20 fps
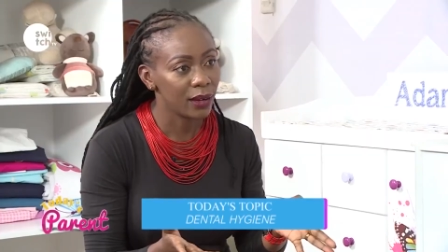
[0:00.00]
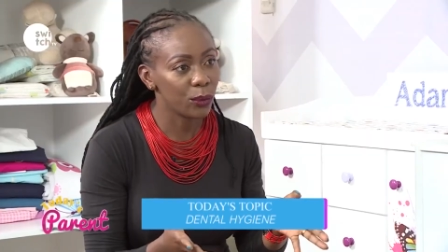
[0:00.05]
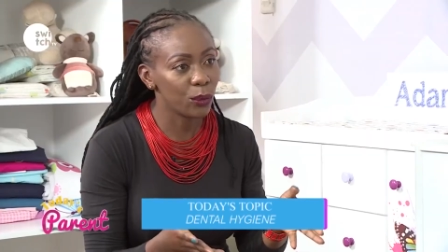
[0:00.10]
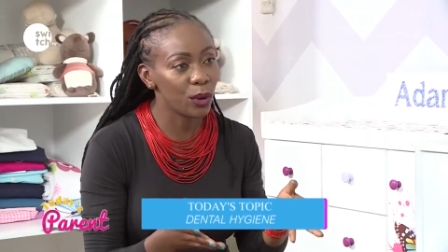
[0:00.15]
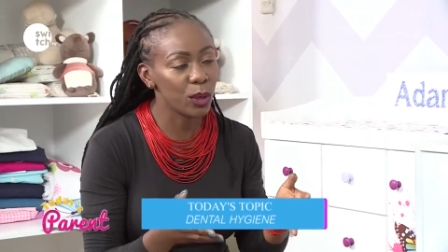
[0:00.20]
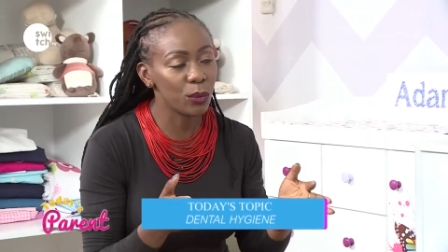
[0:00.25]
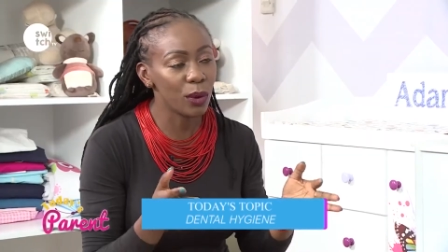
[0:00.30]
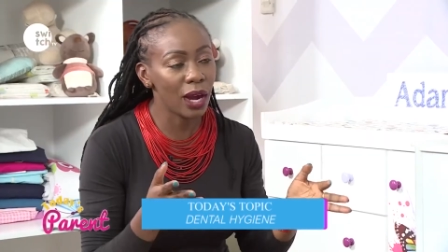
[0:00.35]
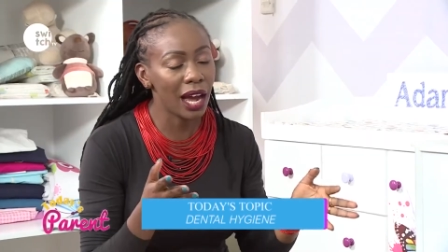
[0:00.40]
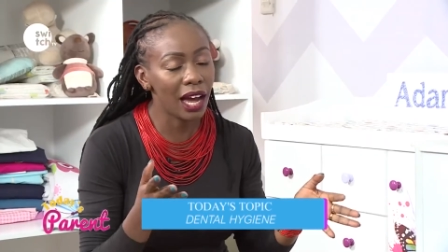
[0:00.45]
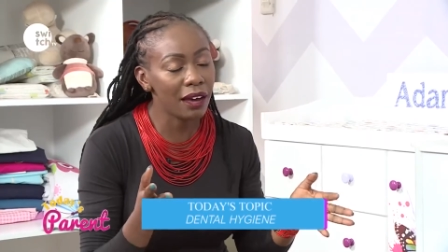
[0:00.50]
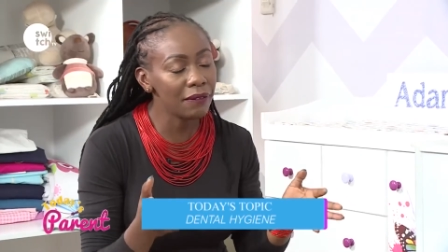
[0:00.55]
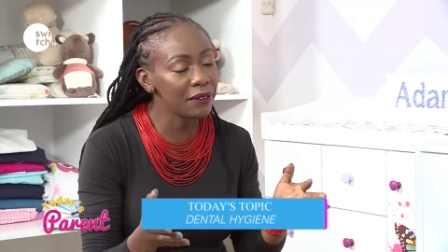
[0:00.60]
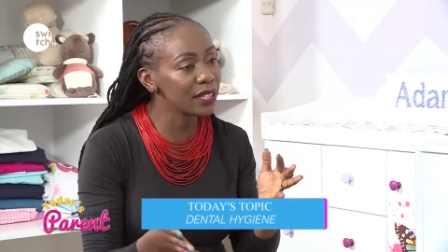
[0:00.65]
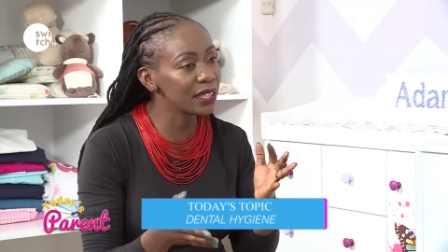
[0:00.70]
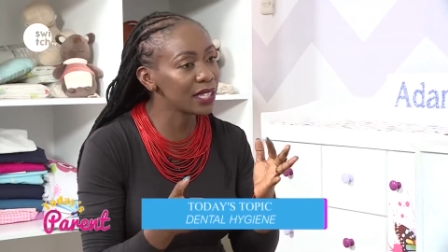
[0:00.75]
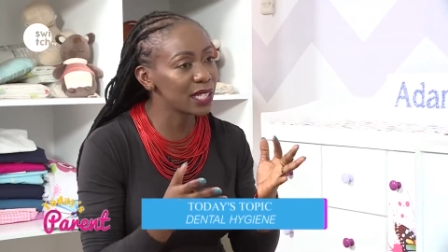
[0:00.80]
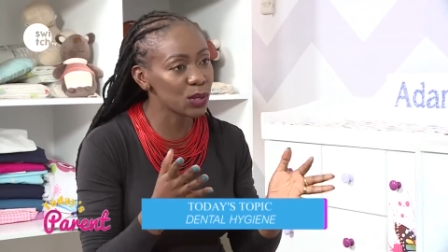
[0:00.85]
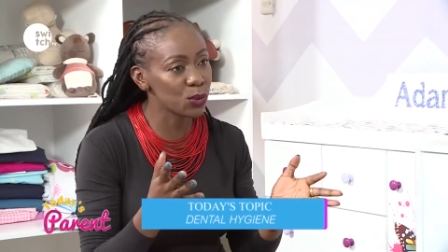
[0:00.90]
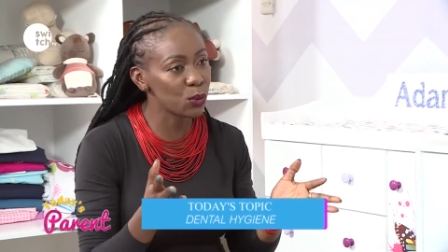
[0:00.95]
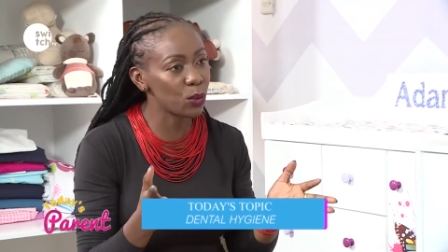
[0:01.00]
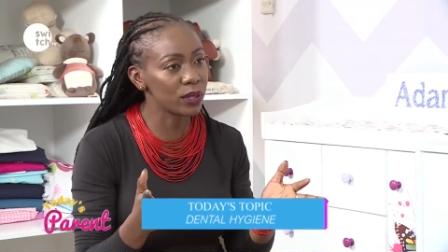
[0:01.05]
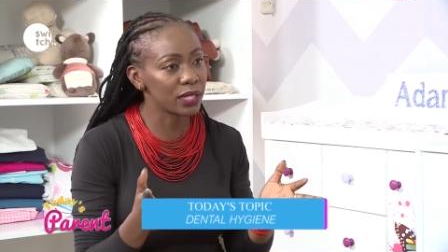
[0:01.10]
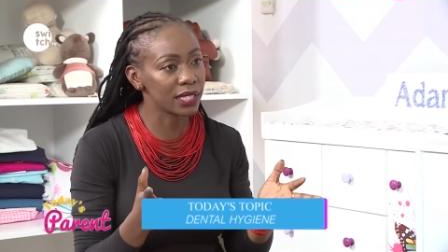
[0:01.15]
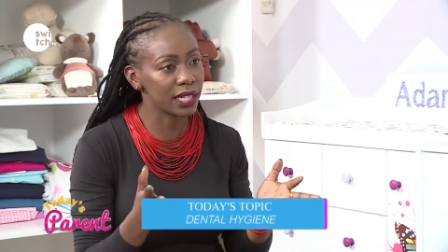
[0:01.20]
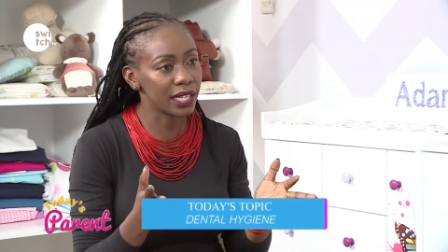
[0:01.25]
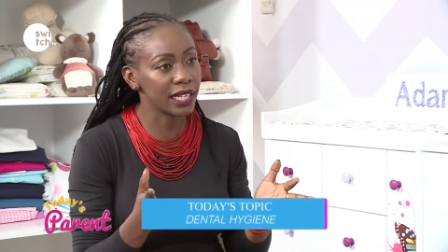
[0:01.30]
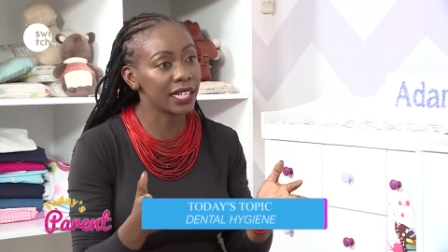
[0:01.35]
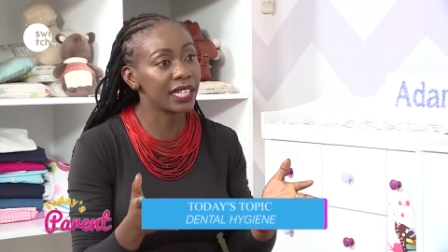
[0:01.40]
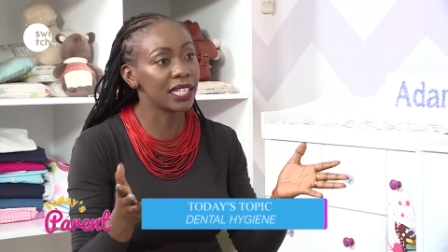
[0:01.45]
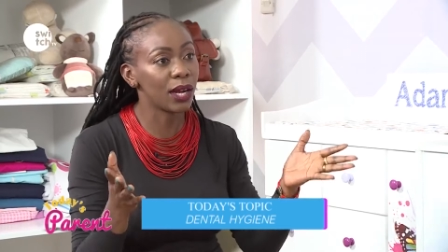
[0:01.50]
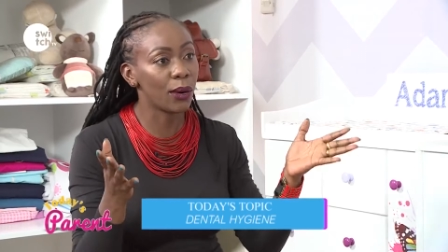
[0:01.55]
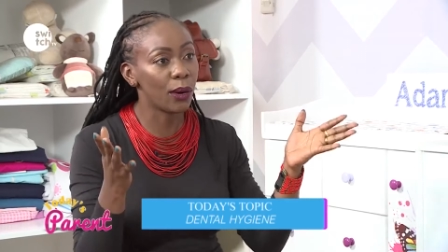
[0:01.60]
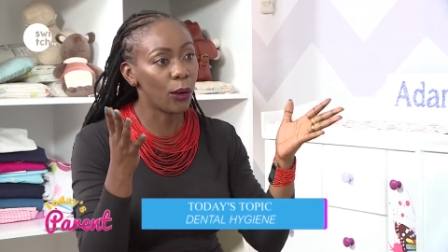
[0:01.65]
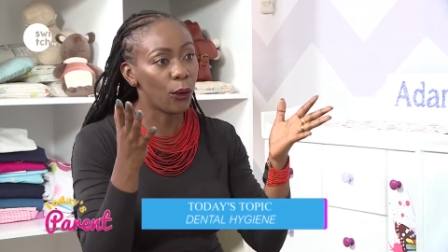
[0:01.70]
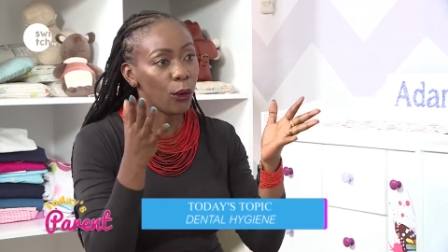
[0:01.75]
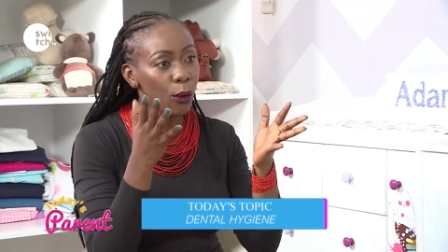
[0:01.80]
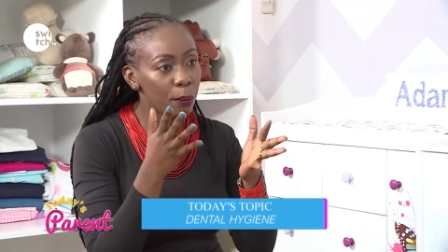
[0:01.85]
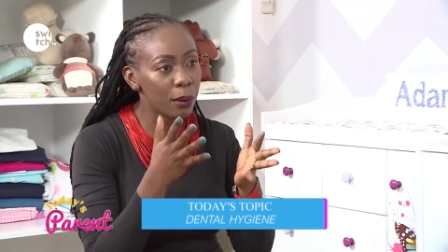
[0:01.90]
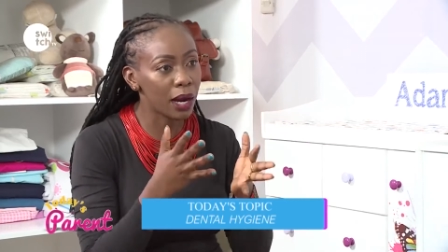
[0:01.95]
When we're having this water in our
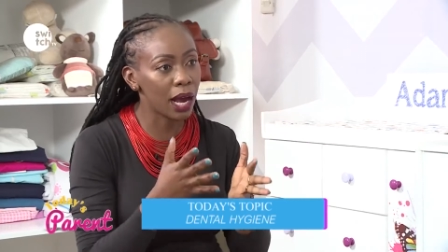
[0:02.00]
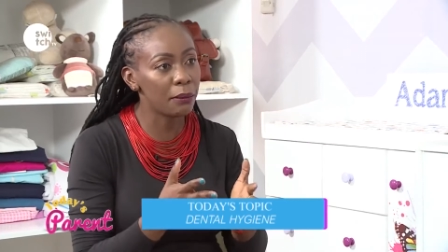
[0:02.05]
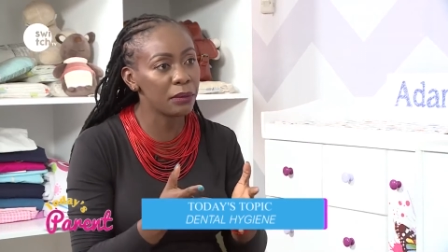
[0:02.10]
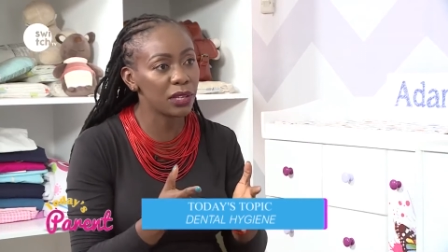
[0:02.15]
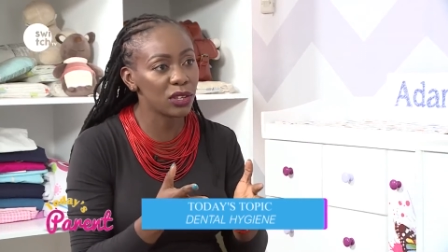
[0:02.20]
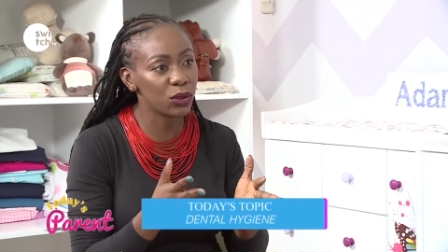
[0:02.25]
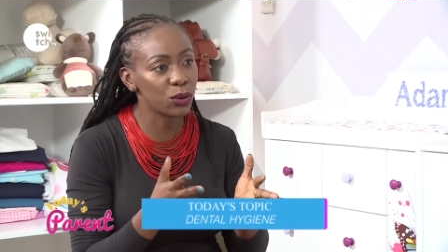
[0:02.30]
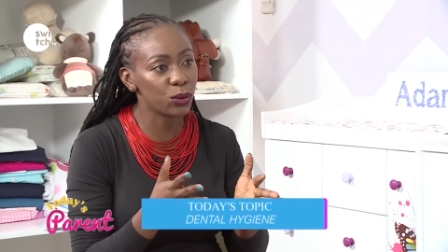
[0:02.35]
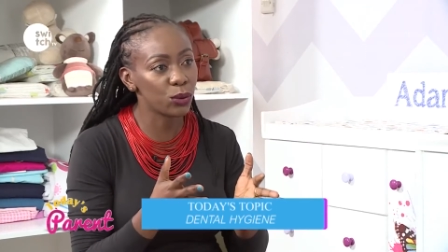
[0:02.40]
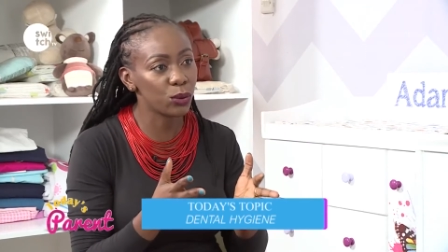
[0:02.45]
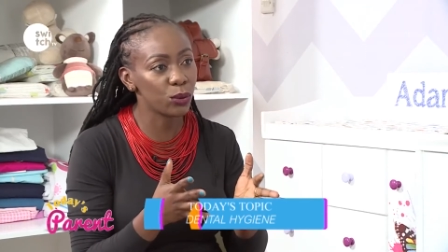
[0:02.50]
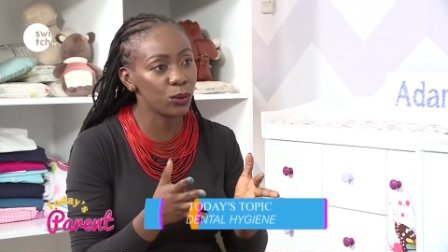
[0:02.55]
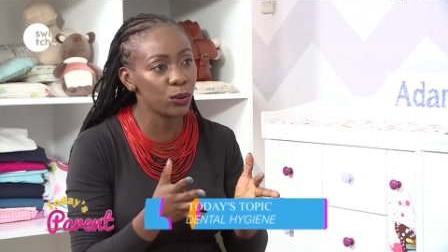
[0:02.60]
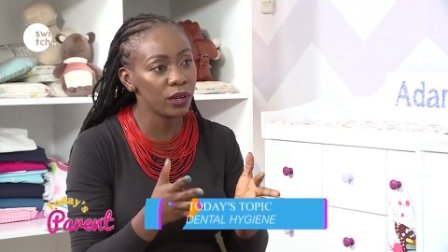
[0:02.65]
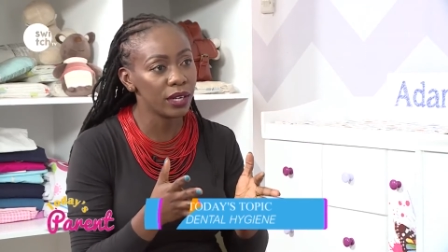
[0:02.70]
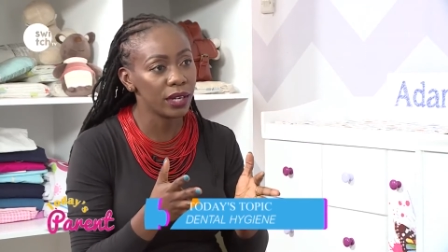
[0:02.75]
home coming through,